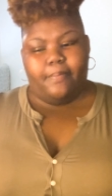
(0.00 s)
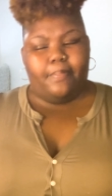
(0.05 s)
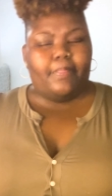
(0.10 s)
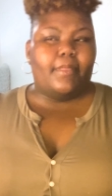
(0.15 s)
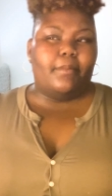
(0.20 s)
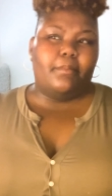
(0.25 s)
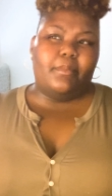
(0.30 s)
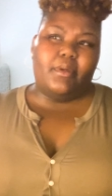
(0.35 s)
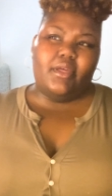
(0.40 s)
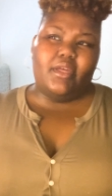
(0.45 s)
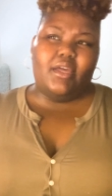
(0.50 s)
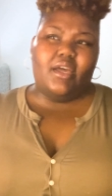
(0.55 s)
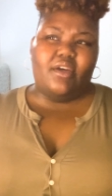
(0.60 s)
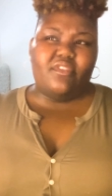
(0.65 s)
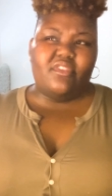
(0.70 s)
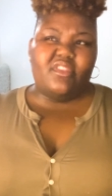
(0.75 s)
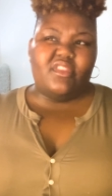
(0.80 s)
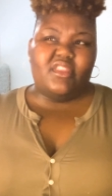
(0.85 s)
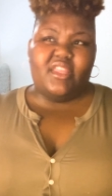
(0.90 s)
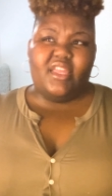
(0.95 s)
But
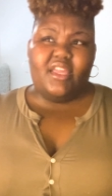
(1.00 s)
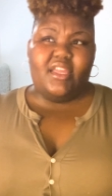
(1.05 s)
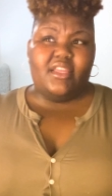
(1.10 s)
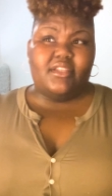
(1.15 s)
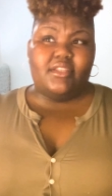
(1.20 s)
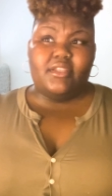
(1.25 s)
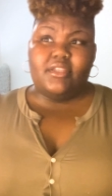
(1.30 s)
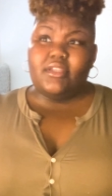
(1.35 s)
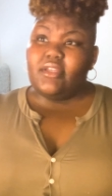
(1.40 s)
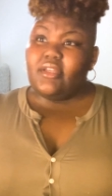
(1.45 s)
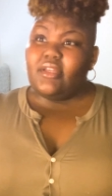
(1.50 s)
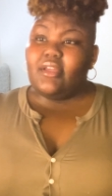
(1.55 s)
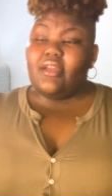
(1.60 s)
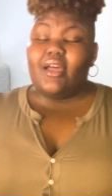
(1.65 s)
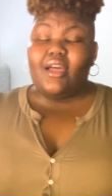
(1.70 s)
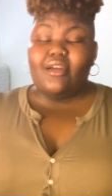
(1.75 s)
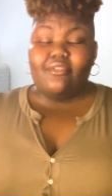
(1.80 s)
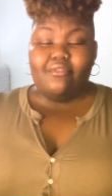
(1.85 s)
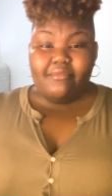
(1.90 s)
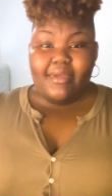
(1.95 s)
other than that,
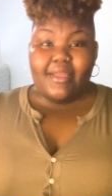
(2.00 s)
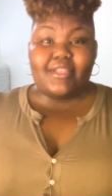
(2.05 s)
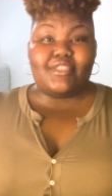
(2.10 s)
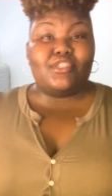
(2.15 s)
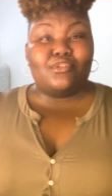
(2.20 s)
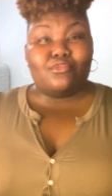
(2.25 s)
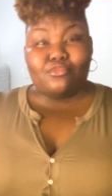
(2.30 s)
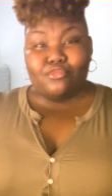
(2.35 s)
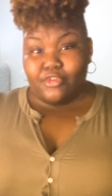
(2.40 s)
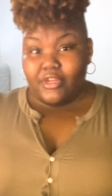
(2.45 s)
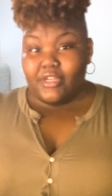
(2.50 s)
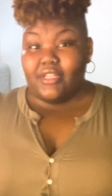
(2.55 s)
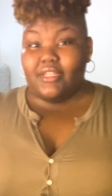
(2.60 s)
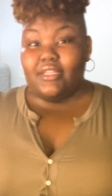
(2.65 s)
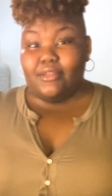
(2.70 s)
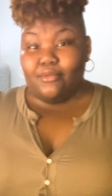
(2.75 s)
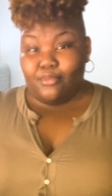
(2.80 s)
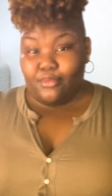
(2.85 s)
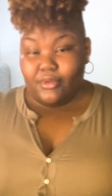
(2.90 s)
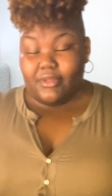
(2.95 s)
I've met some
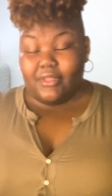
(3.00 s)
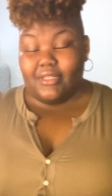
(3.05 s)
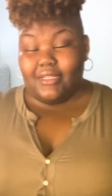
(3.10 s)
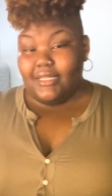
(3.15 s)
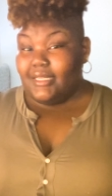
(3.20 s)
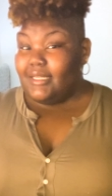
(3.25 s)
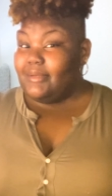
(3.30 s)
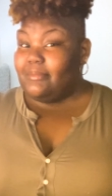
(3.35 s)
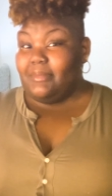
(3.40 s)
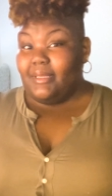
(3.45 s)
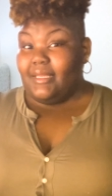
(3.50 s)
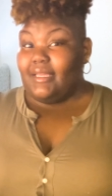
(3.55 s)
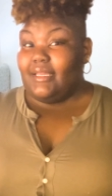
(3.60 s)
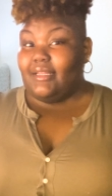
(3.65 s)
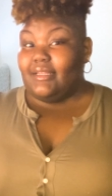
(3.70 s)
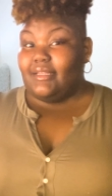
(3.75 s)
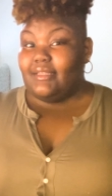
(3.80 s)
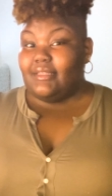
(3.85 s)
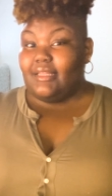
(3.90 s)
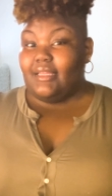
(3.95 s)
really, really good
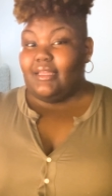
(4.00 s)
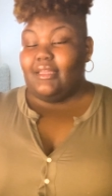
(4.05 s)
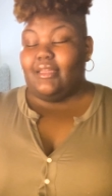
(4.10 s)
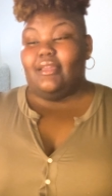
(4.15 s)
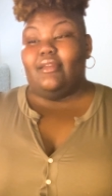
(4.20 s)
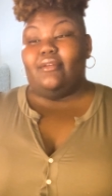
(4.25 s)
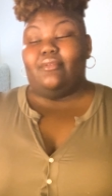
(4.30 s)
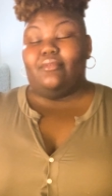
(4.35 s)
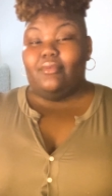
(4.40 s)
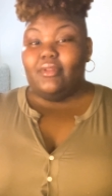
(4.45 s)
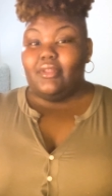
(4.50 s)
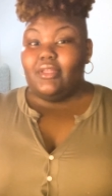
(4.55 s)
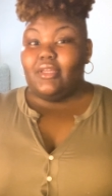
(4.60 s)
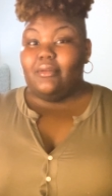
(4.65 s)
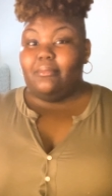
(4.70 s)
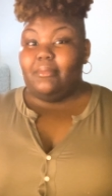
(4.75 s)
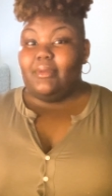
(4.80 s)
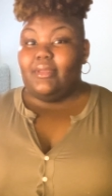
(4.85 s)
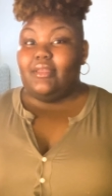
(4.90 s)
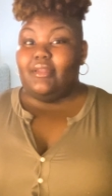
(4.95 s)
men. Like, really
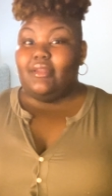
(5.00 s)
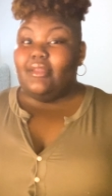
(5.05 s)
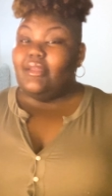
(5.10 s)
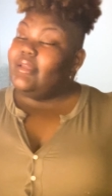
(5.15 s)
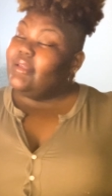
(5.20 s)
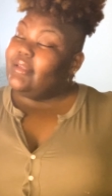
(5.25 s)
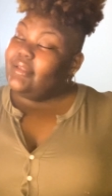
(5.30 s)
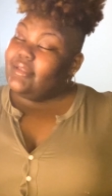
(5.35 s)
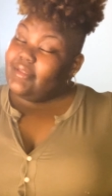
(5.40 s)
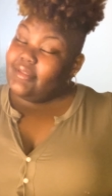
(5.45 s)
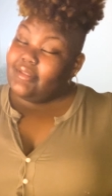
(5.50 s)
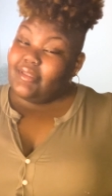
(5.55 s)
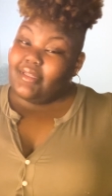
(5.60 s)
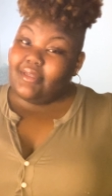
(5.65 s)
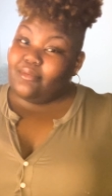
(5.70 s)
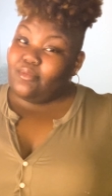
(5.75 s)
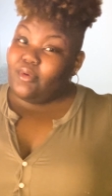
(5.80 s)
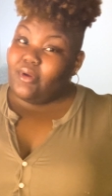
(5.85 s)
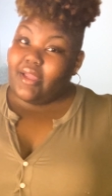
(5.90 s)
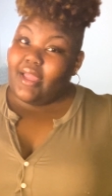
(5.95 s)
good men.
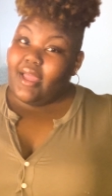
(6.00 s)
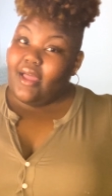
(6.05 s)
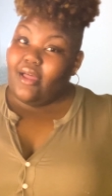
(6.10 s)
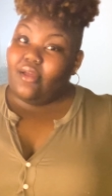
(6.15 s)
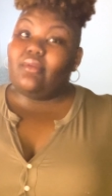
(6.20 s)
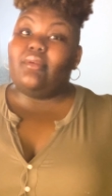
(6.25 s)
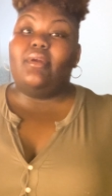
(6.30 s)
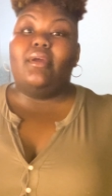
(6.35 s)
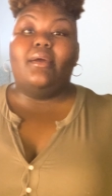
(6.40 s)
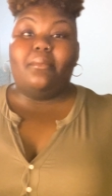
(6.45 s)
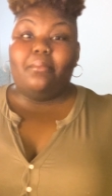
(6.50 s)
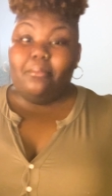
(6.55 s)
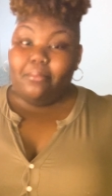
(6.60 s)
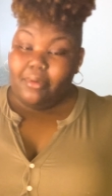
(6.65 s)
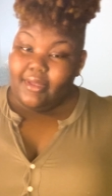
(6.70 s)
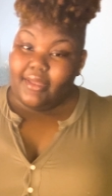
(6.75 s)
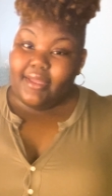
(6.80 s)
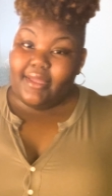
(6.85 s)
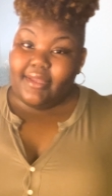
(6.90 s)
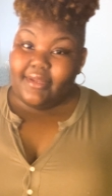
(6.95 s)
Didn't work out,
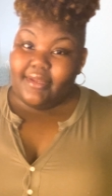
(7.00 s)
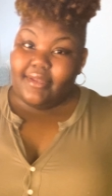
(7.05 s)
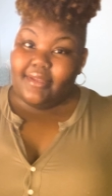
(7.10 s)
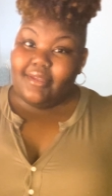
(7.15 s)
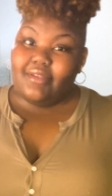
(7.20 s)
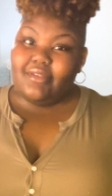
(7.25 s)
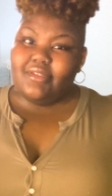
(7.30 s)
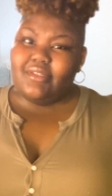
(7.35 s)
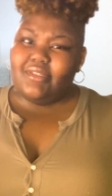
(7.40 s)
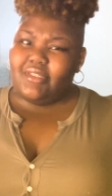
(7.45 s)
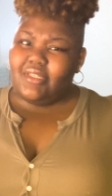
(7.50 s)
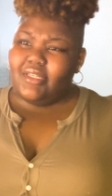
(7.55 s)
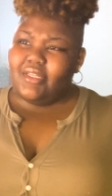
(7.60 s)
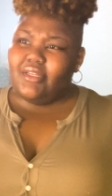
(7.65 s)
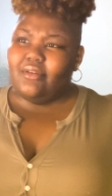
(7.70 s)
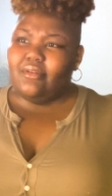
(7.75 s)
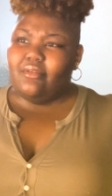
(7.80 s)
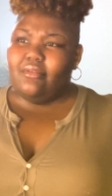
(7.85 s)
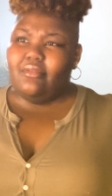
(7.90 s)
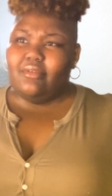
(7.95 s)
but
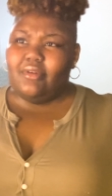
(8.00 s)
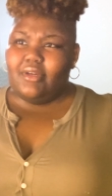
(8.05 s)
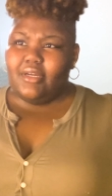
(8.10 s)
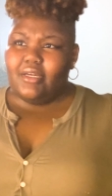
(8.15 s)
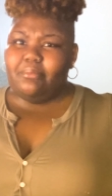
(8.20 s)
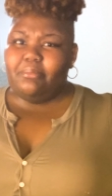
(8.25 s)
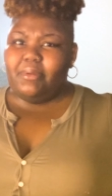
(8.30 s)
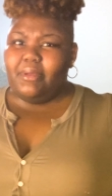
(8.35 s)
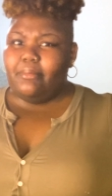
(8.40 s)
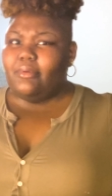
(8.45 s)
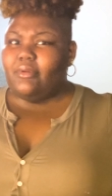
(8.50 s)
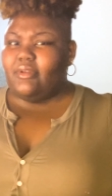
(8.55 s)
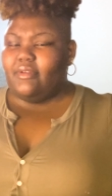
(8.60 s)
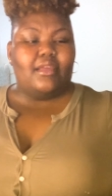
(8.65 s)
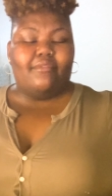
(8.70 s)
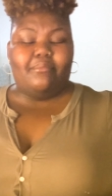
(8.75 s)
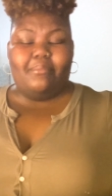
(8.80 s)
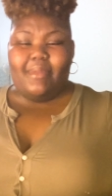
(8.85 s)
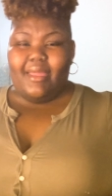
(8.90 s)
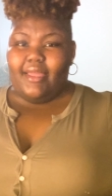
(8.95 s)
still good people that
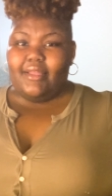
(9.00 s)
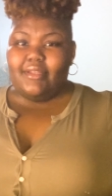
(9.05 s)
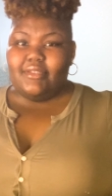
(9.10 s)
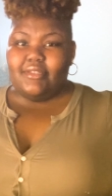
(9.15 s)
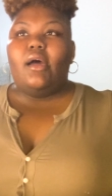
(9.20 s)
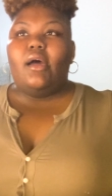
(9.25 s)
I've met.